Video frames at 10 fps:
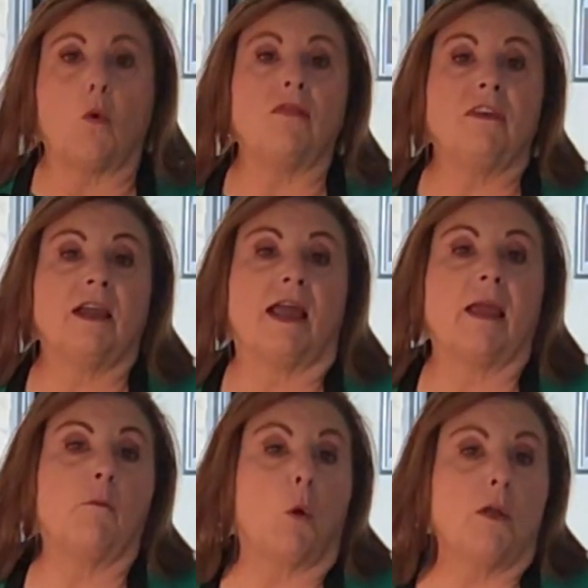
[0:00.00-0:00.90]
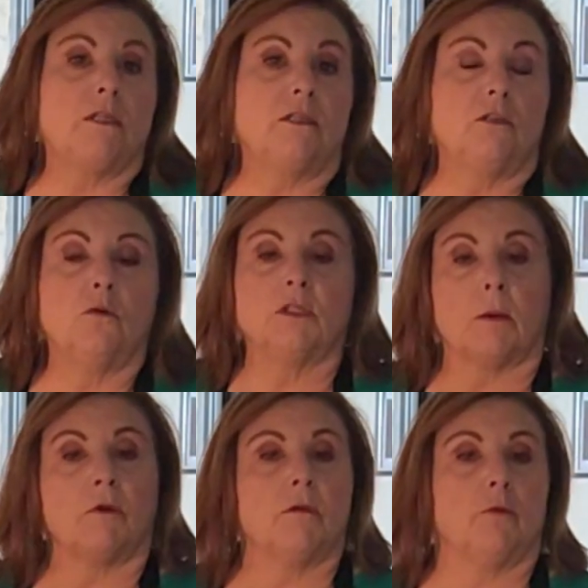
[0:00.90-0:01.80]
one thing I am going to do is
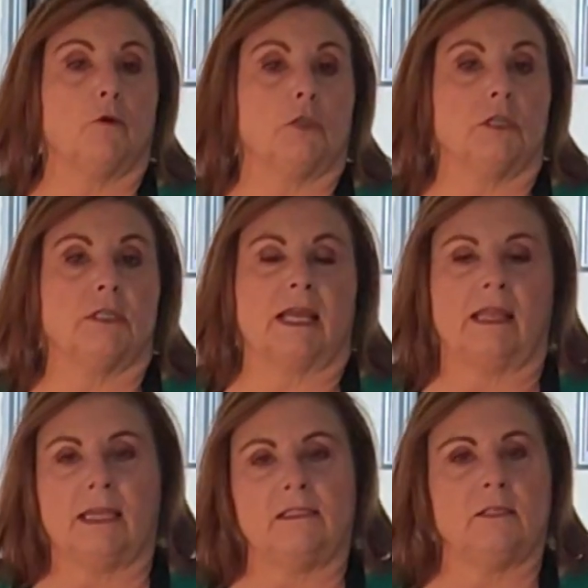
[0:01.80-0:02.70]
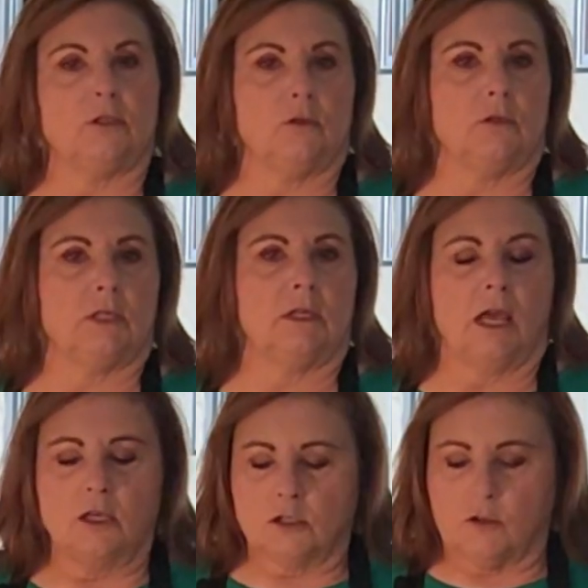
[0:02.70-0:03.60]
I'm going to purchase a Lazy Susan
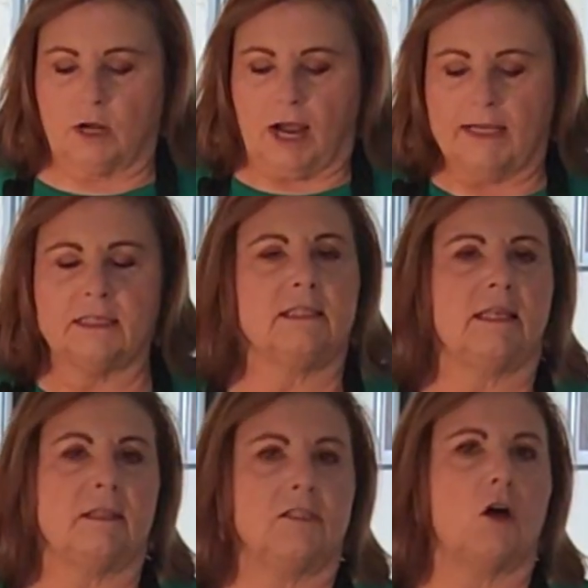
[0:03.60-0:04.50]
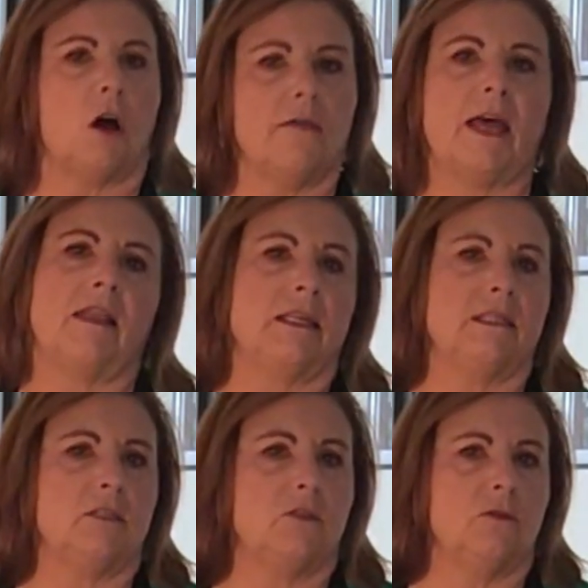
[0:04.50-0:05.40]
so that I can set this on that
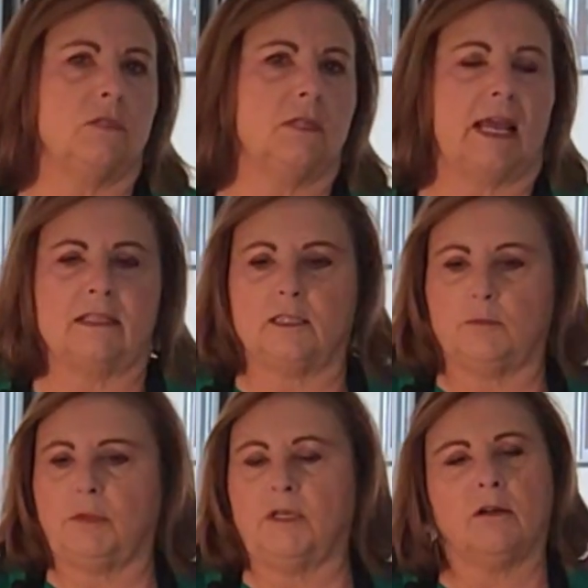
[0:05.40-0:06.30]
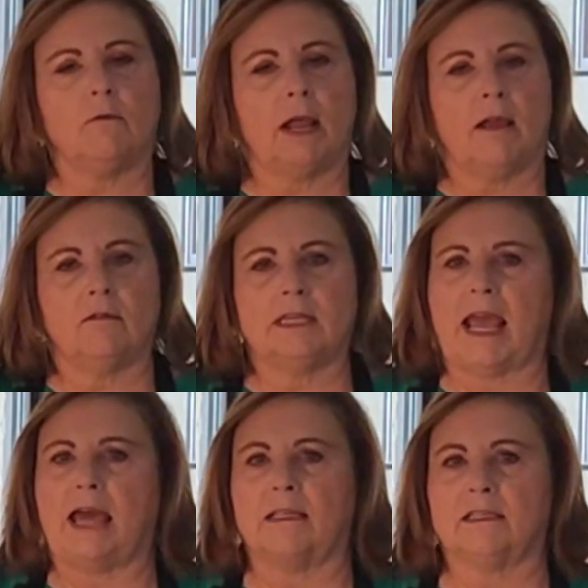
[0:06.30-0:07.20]
Lazy Susan and spin it around
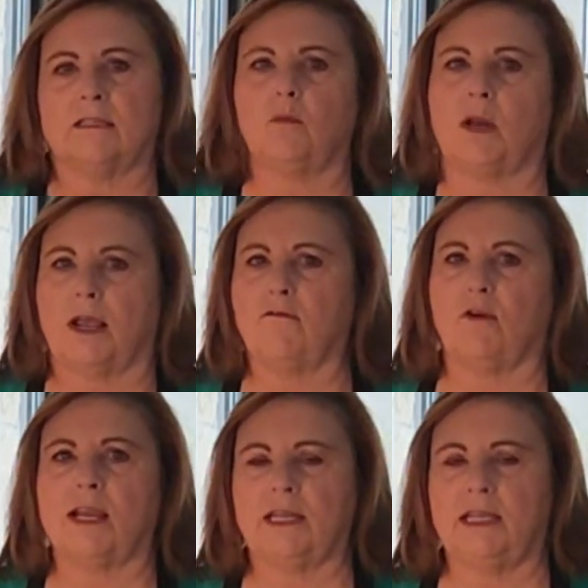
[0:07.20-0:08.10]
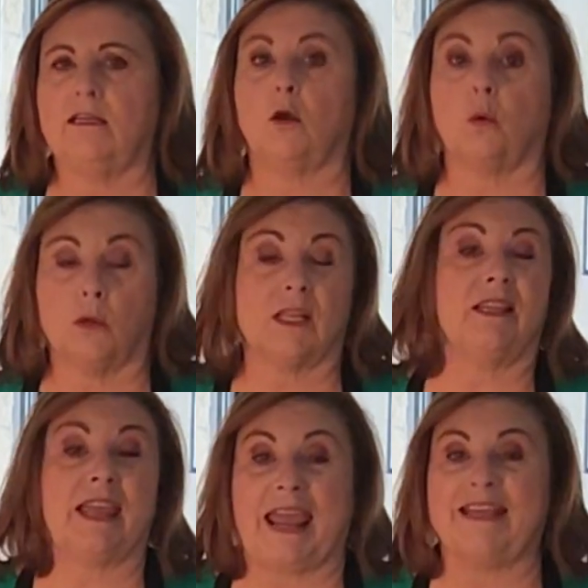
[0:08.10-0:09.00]
to access whatever I need
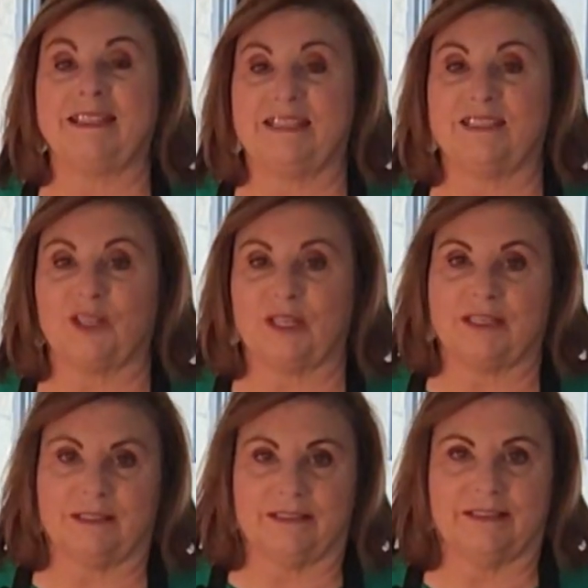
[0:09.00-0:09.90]
quickly and easily.